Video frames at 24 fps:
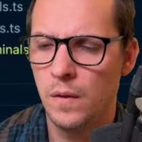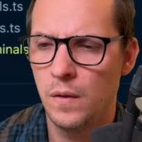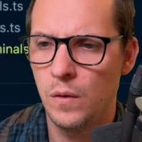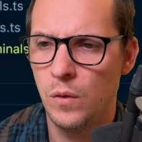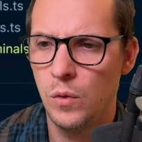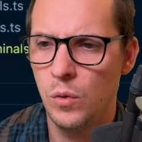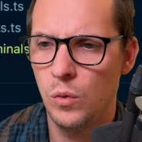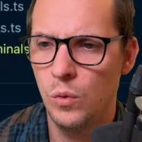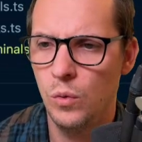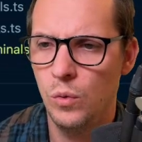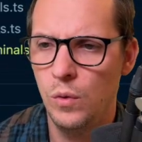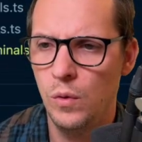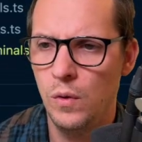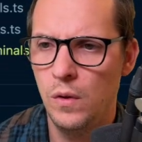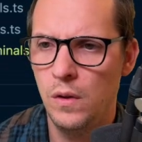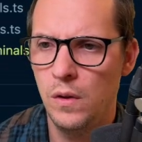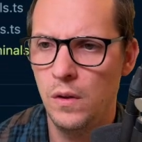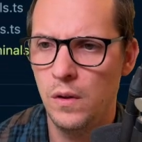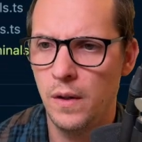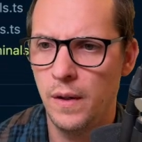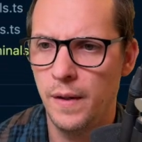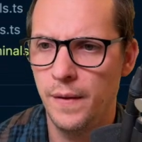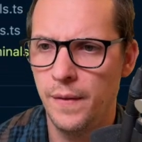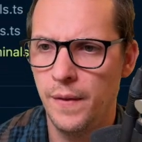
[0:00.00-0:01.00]

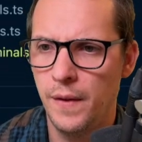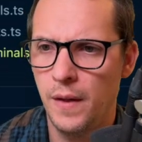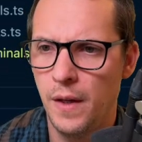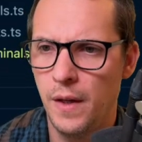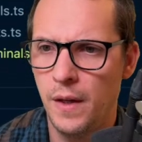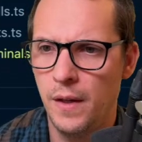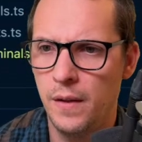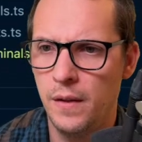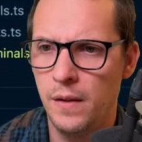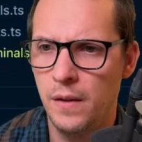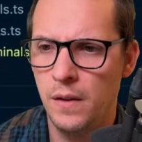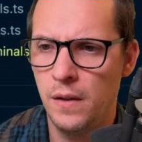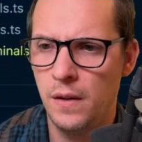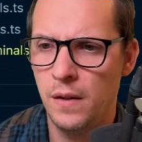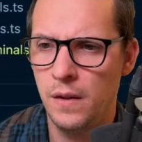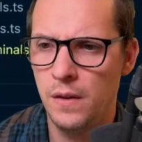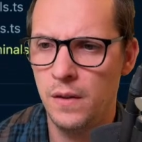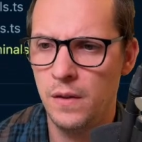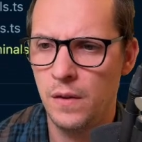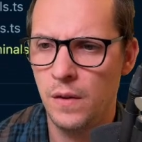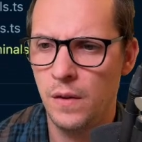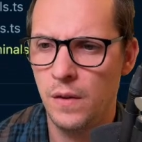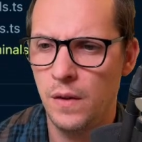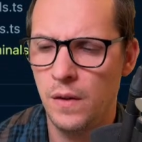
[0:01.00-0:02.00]
Cool. And then
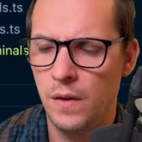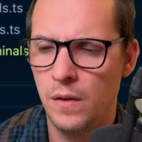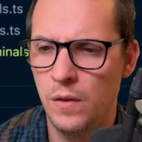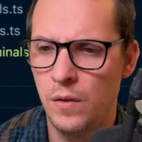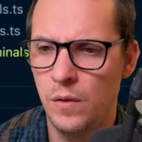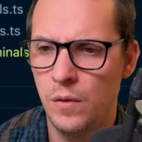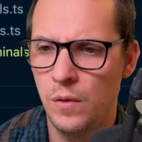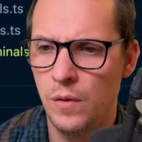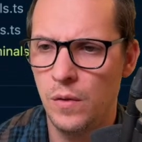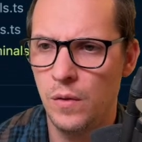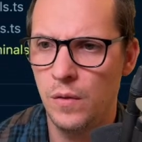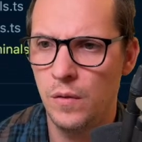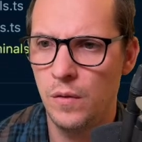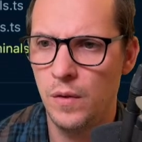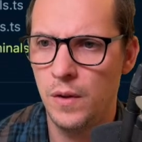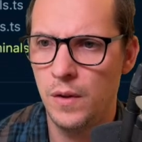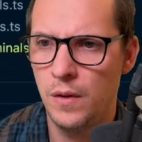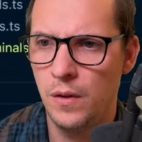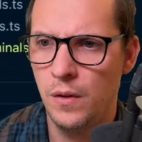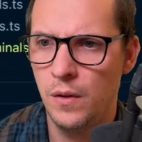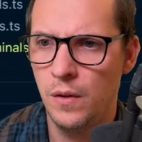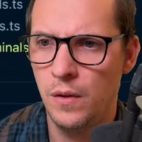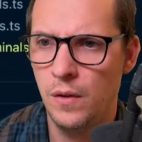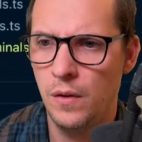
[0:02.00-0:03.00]
it's gonna do
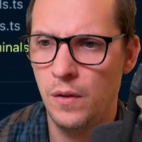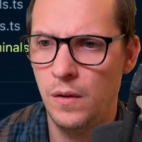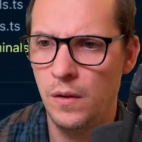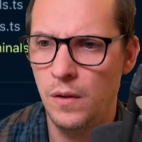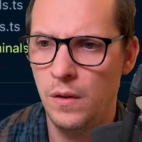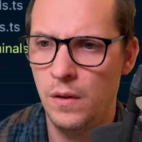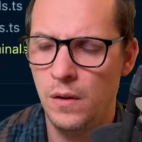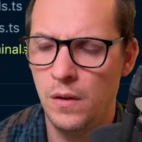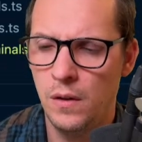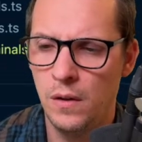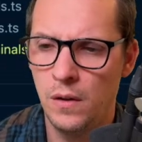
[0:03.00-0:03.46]
return.